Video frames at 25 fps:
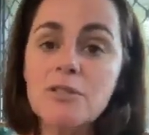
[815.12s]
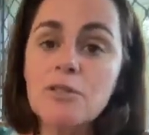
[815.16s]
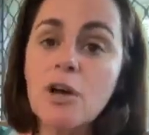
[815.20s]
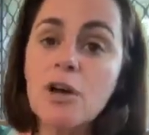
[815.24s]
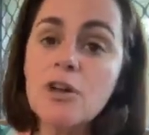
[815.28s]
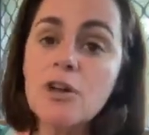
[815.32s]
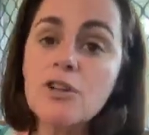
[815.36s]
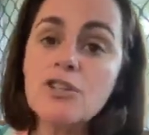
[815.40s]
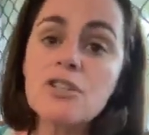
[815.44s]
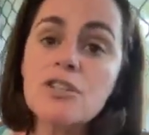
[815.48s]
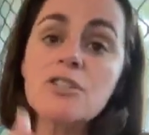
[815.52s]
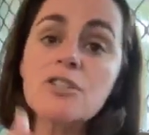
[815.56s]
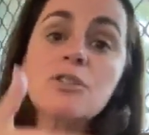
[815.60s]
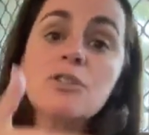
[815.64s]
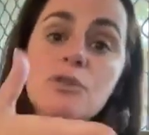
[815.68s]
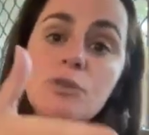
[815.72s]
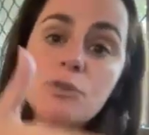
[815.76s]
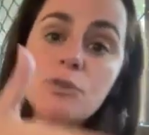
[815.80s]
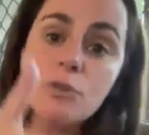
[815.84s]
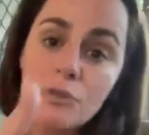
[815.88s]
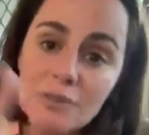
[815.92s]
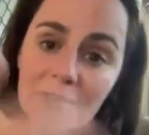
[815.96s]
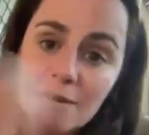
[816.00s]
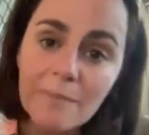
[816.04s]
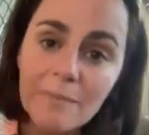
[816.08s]
it's not just
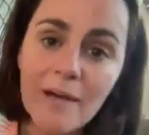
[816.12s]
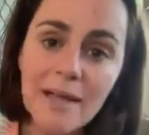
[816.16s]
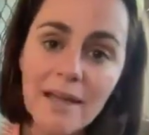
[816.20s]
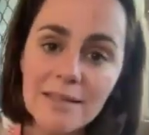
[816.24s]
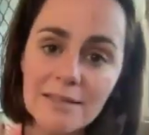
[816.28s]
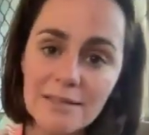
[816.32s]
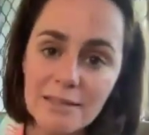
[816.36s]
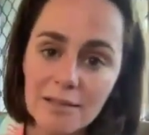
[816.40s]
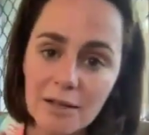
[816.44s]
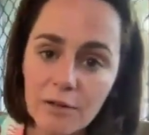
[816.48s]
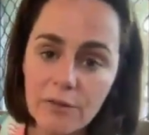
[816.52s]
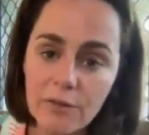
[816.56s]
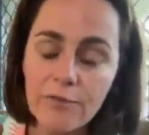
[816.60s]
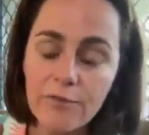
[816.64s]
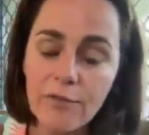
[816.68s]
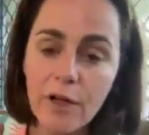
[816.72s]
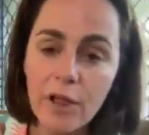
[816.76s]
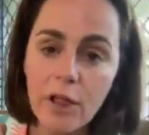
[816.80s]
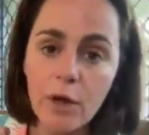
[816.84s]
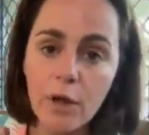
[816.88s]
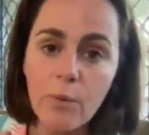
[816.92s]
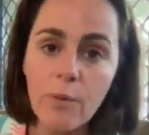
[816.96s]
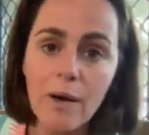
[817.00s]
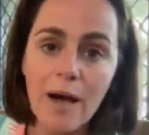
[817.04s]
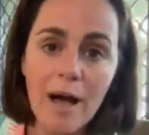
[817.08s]
Sue's amazing at
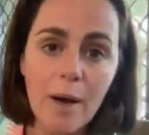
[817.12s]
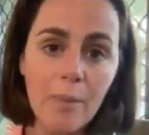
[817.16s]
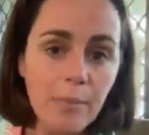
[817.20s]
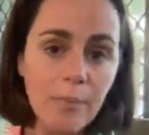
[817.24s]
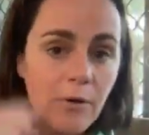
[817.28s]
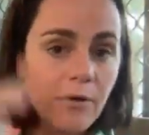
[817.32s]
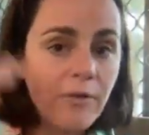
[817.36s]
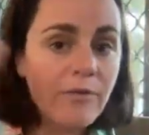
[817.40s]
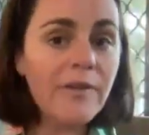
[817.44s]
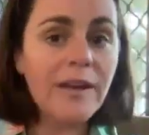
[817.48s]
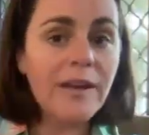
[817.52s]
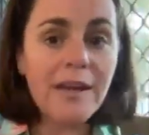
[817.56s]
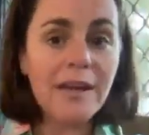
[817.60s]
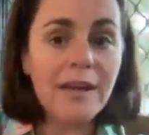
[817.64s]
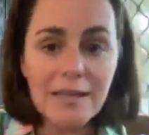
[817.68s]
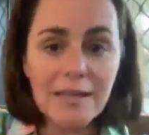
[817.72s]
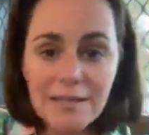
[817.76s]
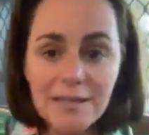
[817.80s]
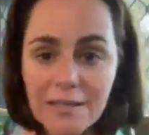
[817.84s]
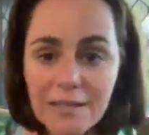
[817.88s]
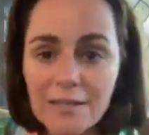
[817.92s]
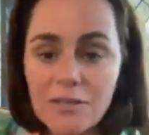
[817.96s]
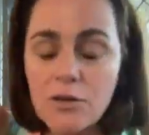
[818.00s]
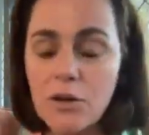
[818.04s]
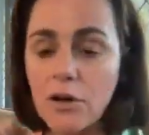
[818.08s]
follow up or
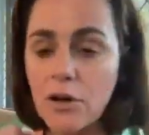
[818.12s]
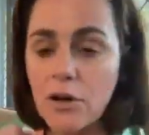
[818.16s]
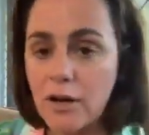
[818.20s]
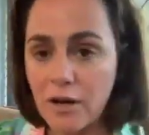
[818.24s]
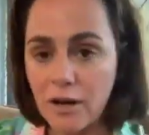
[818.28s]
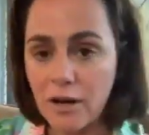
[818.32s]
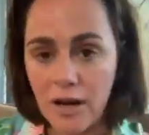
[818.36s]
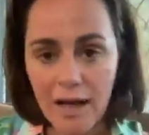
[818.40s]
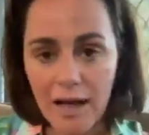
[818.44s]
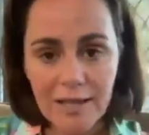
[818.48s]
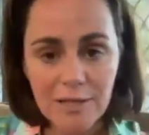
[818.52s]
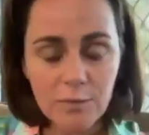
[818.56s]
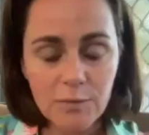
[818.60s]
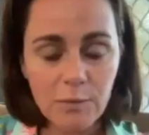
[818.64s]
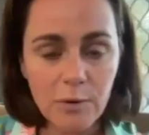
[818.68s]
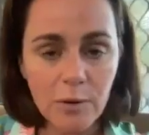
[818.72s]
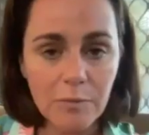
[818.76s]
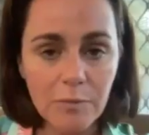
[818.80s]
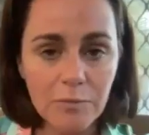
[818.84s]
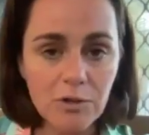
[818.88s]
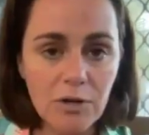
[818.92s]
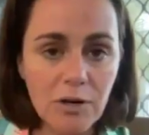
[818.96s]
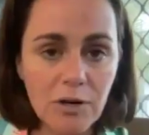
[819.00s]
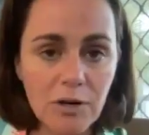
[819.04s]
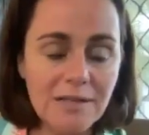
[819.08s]
Vanessa's got a nice,
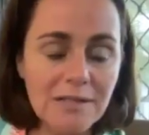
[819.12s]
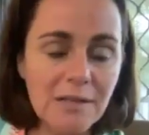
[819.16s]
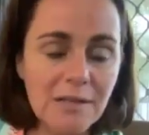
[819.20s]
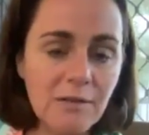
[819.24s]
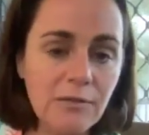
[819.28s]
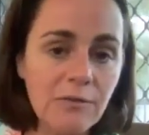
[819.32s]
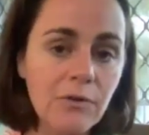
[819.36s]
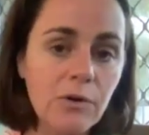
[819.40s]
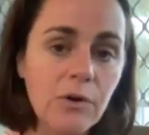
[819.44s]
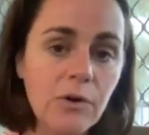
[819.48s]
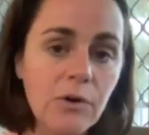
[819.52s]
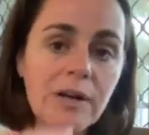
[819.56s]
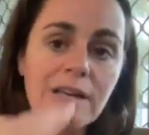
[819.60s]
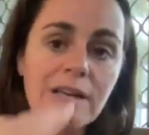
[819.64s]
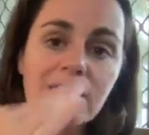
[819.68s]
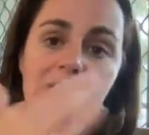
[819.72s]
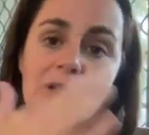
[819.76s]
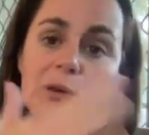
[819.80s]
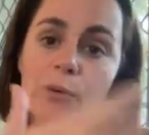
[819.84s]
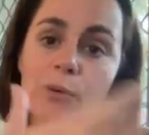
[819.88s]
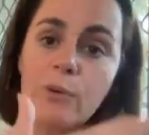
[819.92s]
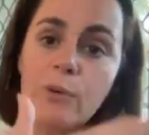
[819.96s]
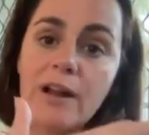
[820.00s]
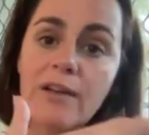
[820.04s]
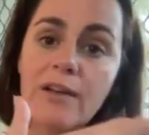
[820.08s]
warm, trusting voice
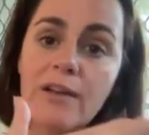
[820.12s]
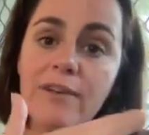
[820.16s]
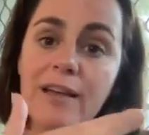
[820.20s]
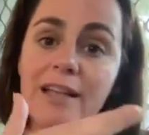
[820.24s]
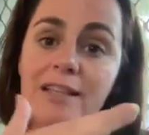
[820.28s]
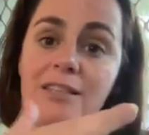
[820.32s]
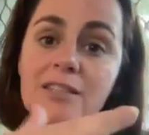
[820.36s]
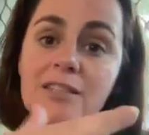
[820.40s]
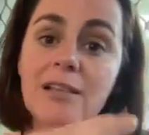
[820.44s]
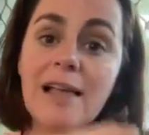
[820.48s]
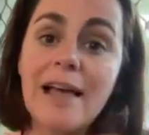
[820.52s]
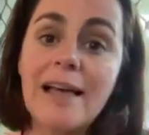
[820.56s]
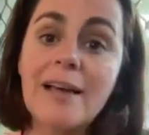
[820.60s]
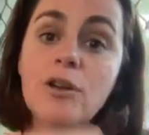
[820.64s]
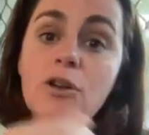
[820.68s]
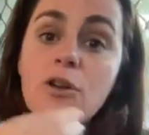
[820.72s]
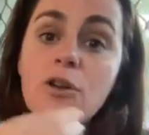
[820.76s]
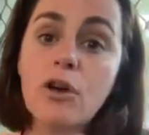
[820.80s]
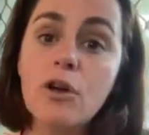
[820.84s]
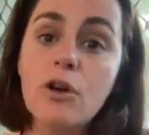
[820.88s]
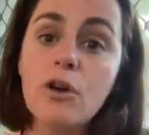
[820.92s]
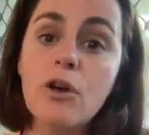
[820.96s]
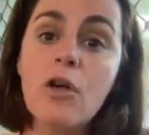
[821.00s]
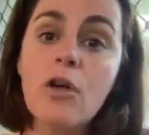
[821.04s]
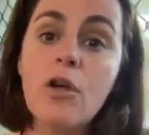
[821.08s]
or whatever. It's like,
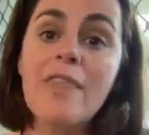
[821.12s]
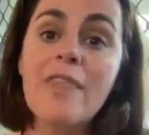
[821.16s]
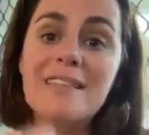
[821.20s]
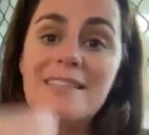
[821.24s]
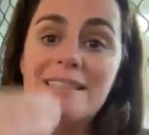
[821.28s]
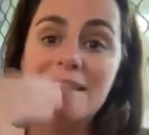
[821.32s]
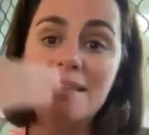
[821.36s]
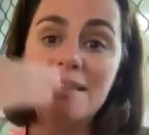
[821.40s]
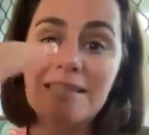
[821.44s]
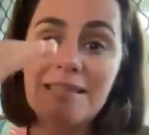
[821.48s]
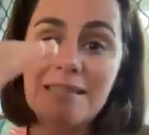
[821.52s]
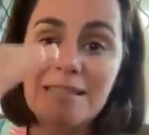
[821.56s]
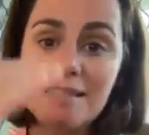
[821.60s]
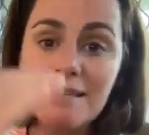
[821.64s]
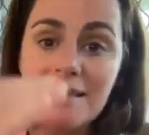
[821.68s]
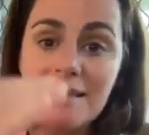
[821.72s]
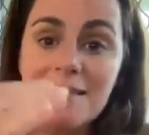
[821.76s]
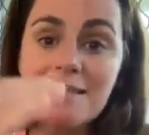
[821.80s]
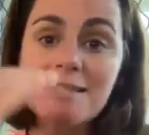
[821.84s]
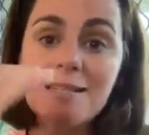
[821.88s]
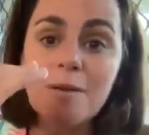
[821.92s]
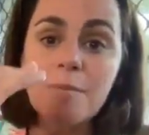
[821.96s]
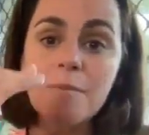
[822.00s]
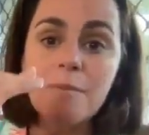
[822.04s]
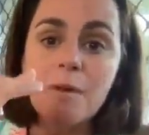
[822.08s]
no, there's a
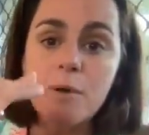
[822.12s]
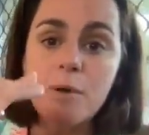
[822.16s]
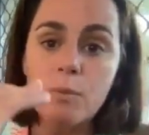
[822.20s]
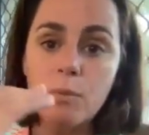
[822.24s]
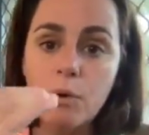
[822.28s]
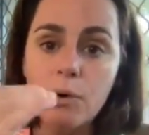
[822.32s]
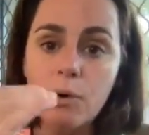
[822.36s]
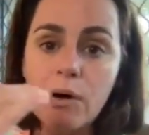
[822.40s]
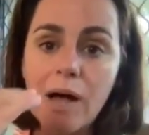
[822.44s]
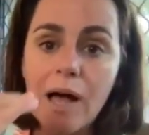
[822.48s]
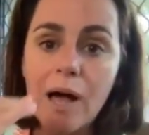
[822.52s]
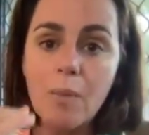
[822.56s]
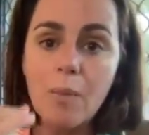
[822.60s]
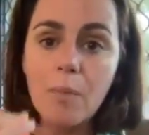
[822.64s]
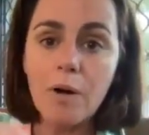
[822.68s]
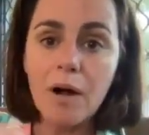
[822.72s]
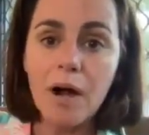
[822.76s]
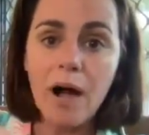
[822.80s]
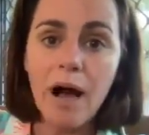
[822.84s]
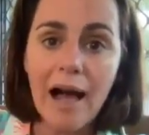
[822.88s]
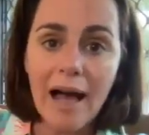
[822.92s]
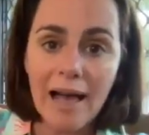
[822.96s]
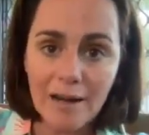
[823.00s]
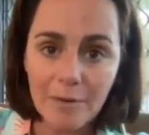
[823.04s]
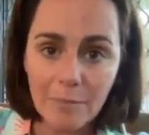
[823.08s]
system that will help
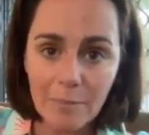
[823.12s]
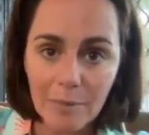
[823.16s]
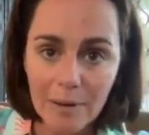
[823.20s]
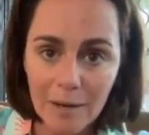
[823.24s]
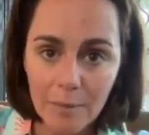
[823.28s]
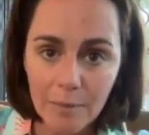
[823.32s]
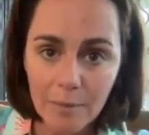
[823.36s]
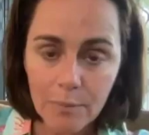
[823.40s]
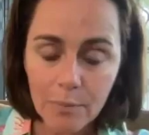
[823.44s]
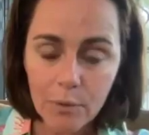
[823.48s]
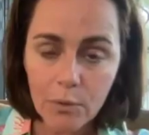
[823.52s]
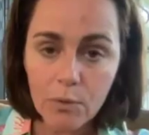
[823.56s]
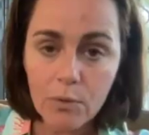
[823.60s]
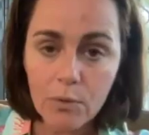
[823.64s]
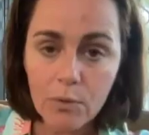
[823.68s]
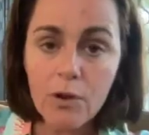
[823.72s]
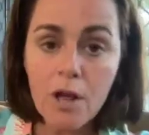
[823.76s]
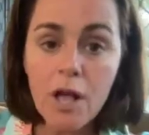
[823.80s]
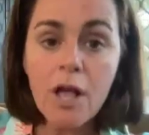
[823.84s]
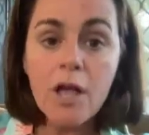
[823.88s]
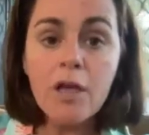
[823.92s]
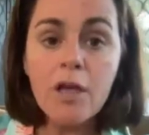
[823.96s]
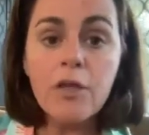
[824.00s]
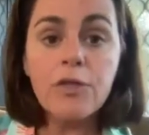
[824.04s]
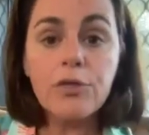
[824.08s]
guide people
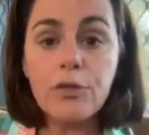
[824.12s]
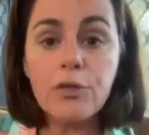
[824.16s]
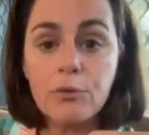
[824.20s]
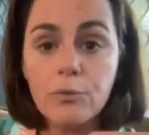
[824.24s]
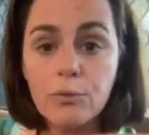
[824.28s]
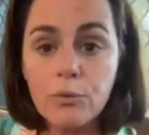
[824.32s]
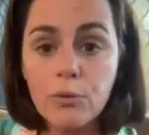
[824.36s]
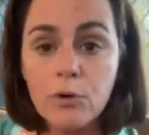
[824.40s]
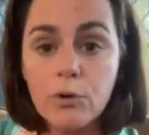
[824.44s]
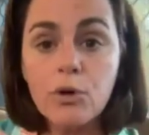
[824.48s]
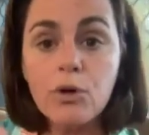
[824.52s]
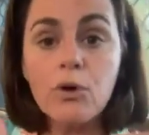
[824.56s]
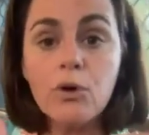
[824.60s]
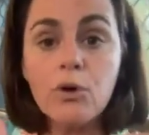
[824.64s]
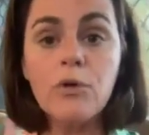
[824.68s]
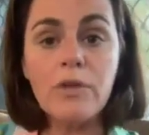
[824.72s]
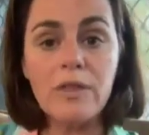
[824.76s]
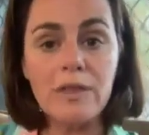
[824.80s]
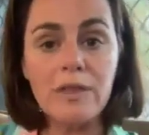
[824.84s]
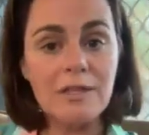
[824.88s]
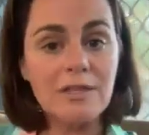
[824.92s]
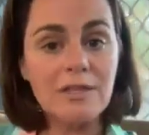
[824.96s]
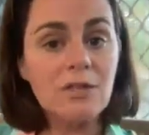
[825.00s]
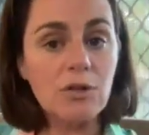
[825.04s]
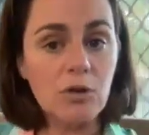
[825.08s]
through
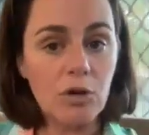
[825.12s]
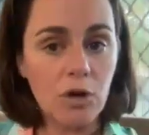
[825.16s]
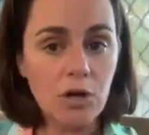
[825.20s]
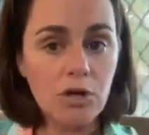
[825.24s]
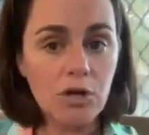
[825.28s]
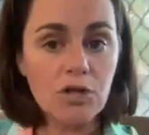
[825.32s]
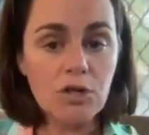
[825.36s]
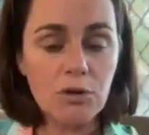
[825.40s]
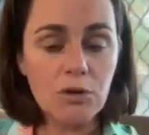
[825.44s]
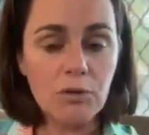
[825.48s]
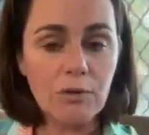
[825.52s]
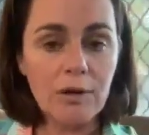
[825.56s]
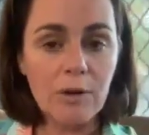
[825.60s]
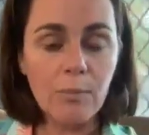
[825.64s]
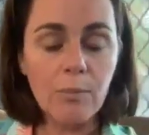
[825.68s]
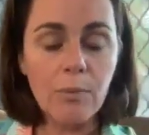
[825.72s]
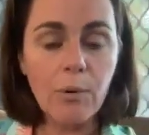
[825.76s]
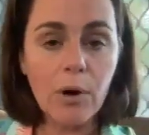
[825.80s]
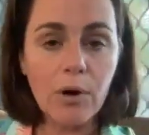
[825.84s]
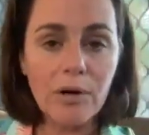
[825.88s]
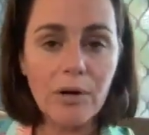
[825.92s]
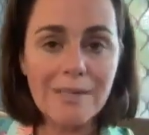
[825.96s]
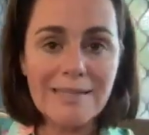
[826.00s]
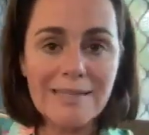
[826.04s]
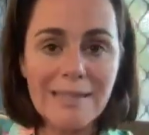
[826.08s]
this nurturing
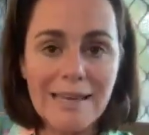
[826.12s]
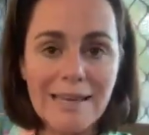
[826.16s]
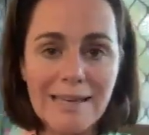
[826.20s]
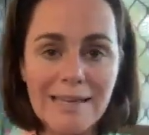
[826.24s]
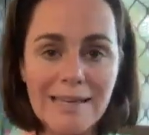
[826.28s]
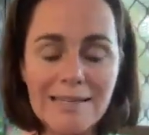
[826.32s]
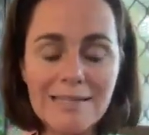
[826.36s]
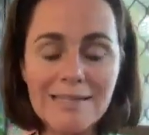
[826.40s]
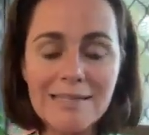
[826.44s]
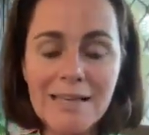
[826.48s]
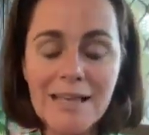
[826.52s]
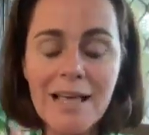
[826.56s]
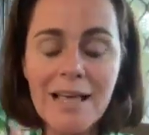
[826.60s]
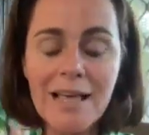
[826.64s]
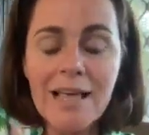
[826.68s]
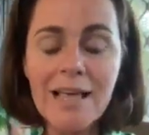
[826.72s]
process.